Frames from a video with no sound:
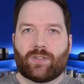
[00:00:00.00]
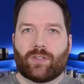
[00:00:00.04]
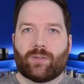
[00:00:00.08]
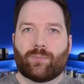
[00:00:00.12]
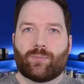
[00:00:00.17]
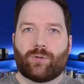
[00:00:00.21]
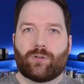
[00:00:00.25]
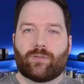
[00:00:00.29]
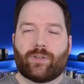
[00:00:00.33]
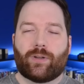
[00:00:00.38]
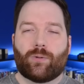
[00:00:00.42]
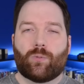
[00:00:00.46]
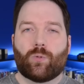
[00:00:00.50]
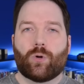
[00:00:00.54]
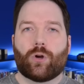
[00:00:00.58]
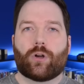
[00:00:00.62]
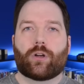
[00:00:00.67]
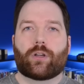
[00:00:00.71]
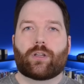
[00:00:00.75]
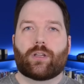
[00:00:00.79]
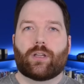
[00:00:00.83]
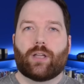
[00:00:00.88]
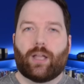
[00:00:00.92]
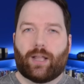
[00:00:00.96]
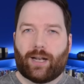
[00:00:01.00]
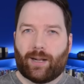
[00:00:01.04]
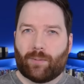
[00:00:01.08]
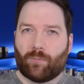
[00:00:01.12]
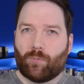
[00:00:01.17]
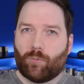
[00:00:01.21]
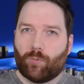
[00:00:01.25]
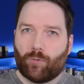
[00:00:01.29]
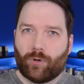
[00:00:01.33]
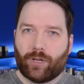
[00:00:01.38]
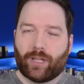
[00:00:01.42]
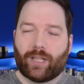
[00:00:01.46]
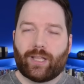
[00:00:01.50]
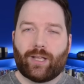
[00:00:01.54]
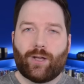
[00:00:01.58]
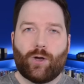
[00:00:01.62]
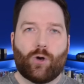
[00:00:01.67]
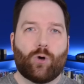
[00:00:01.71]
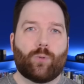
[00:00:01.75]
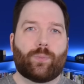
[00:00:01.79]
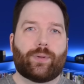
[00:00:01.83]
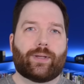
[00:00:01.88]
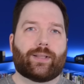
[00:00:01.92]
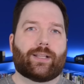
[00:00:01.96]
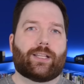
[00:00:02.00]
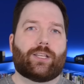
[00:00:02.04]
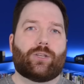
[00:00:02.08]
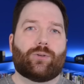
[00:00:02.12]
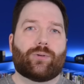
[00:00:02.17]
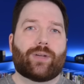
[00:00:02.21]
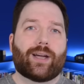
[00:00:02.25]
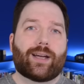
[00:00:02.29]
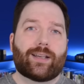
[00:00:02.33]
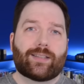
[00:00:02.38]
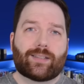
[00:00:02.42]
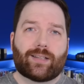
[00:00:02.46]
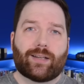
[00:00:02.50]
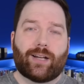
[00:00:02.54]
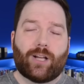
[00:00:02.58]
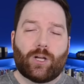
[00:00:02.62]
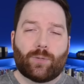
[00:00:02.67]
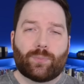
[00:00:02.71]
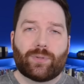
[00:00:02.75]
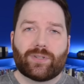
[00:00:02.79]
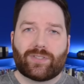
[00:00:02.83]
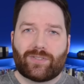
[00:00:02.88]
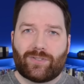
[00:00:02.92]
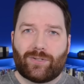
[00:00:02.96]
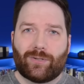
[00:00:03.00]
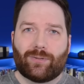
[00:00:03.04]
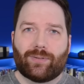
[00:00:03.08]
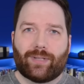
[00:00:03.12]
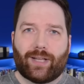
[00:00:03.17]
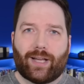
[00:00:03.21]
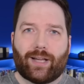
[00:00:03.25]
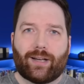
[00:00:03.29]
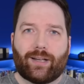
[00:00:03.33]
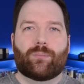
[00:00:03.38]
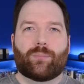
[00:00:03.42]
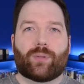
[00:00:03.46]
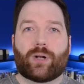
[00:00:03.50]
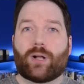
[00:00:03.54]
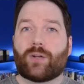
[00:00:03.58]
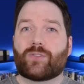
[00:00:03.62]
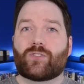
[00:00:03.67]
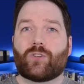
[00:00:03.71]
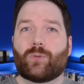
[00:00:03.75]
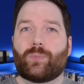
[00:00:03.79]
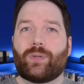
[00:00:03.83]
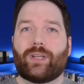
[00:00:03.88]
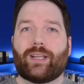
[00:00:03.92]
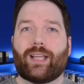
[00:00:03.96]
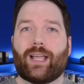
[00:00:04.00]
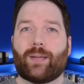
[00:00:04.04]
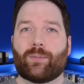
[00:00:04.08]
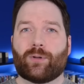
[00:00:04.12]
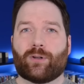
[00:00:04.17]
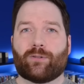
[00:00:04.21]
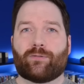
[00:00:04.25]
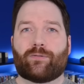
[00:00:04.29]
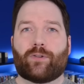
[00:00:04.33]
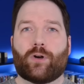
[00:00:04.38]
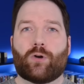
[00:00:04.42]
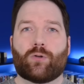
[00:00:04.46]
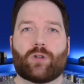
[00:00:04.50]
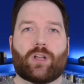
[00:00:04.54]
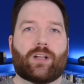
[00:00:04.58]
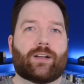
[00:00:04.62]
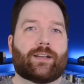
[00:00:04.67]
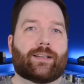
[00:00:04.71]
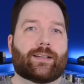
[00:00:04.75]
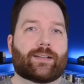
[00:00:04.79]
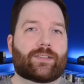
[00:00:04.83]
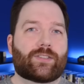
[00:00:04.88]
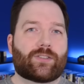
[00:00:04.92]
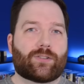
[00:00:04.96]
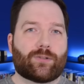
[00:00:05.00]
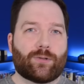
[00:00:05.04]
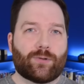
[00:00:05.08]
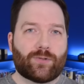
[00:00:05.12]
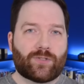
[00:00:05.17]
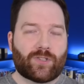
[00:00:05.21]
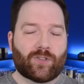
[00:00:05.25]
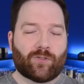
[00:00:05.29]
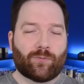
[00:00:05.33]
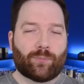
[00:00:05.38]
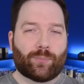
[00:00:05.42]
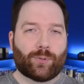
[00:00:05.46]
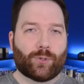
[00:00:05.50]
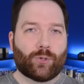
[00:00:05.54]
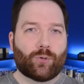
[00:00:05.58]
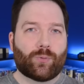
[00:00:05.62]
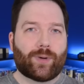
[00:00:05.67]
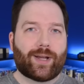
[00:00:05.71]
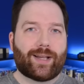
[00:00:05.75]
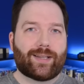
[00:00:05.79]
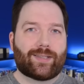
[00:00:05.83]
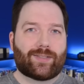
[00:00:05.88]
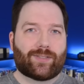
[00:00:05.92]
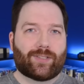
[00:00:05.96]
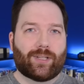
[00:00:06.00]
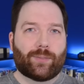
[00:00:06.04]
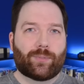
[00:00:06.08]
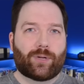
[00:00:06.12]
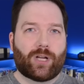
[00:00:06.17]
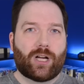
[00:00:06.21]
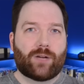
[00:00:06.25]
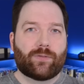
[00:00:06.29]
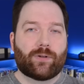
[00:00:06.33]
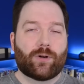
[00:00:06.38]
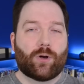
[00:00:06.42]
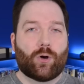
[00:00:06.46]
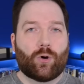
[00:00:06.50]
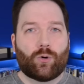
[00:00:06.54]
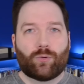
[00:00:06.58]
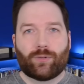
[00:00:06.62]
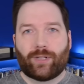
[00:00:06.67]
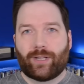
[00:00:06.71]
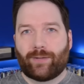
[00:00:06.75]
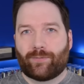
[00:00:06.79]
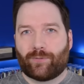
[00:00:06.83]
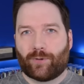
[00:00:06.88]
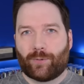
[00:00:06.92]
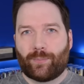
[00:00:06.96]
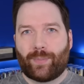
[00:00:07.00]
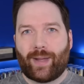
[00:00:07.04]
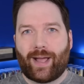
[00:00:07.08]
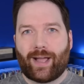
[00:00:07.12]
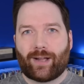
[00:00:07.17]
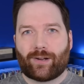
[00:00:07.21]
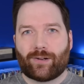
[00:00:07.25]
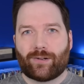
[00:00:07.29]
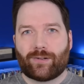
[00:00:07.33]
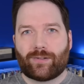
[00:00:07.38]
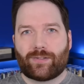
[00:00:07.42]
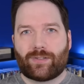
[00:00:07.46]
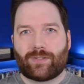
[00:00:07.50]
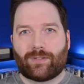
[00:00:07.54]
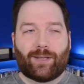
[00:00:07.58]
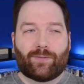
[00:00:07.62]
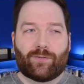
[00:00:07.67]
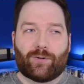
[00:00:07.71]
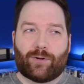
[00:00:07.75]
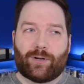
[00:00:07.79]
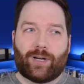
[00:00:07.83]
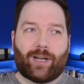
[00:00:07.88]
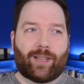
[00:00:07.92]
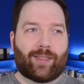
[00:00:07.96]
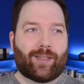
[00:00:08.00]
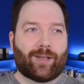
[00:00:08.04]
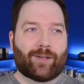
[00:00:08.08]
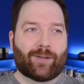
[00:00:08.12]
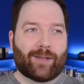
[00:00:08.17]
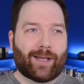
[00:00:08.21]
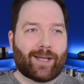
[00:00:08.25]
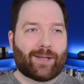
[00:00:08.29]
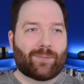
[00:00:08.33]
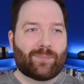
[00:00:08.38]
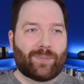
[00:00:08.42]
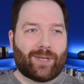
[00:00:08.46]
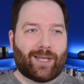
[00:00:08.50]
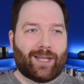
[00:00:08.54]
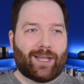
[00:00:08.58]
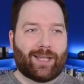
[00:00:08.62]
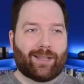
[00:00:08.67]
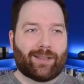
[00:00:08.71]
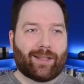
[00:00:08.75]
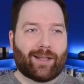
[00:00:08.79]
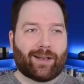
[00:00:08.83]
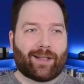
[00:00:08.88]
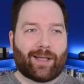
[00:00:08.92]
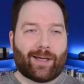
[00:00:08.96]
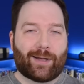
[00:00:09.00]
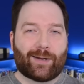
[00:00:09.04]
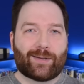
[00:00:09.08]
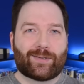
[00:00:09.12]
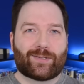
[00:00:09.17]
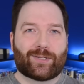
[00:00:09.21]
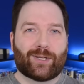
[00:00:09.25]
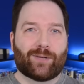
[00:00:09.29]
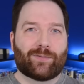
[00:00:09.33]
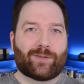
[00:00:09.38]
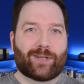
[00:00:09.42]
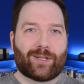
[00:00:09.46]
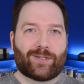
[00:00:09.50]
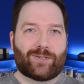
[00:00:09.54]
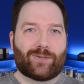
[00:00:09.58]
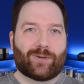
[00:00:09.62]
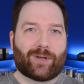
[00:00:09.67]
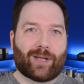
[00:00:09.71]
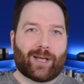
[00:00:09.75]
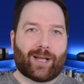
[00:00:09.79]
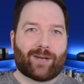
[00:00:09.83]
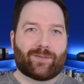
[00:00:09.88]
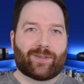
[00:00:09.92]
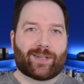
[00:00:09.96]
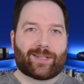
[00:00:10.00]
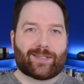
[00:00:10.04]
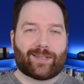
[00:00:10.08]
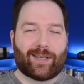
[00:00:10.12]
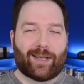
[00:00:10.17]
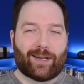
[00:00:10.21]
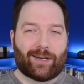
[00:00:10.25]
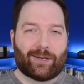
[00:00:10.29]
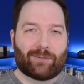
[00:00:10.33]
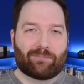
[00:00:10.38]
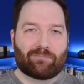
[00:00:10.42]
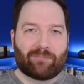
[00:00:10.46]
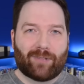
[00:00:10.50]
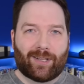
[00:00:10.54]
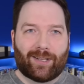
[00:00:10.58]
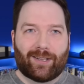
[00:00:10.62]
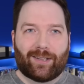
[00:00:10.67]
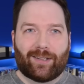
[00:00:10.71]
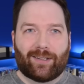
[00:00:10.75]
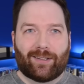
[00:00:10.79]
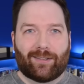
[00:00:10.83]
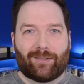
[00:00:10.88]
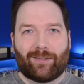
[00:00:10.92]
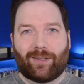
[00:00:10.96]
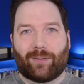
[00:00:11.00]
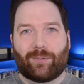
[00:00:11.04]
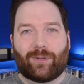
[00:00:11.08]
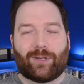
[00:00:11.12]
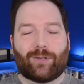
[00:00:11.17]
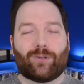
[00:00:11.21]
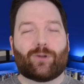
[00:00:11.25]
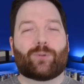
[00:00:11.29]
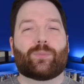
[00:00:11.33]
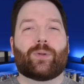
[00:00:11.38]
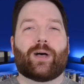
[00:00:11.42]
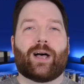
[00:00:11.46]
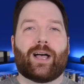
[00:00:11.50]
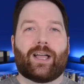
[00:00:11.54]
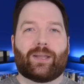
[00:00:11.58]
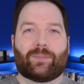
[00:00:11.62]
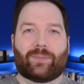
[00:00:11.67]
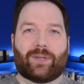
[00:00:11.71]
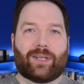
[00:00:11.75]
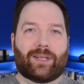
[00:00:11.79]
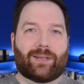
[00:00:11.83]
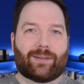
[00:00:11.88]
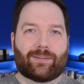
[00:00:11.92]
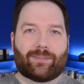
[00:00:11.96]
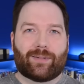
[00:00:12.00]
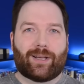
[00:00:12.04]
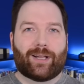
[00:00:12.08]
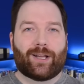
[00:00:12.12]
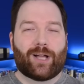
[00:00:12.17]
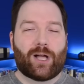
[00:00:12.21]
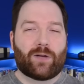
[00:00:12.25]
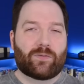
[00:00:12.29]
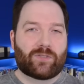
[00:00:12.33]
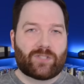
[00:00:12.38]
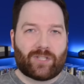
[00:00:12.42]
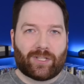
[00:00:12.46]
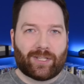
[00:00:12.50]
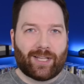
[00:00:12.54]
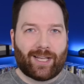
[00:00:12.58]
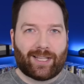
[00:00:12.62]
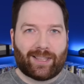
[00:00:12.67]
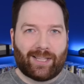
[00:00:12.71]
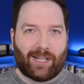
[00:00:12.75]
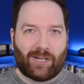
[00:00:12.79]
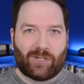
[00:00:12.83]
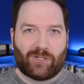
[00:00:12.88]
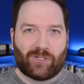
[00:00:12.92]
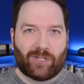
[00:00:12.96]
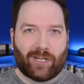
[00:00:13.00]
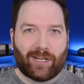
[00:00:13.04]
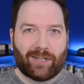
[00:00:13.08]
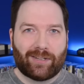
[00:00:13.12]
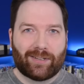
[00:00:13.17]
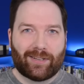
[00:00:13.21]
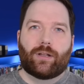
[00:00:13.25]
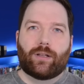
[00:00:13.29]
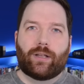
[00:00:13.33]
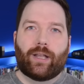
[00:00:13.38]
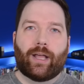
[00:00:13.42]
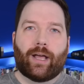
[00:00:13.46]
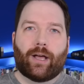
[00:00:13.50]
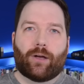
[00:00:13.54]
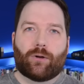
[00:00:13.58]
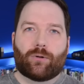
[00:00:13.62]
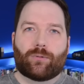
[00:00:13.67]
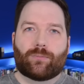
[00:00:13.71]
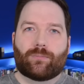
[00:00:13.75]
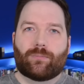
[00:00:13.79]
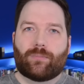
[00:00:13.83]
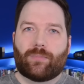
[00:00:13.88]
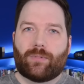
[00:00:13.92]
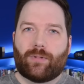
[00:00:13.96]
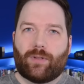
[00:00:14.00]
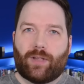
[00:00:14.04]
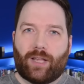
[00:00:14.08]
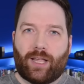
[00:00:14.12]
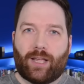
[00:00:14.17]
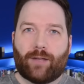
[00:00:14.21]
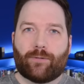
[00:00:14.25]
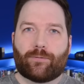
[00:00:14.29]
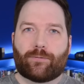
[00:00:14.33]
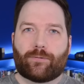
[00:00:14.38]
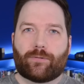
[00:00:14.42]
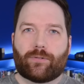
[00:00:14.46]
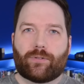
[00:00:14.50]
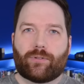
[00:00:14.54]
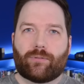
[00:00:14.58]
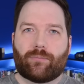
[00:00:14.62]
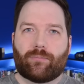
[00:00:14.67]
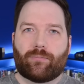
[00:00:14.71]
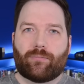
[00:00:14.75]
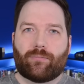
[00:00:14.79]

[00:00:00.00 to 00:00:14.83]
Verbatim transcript: of the movie work. And I'm really hoping that you guys can help us do that. But also being able to vote on an exclusive Blu-ray slipcover only for backers. If you're anything like me, that kind of stuff gets you kind of excited. I mean, look behind me. I obviously like that shit. Now, if,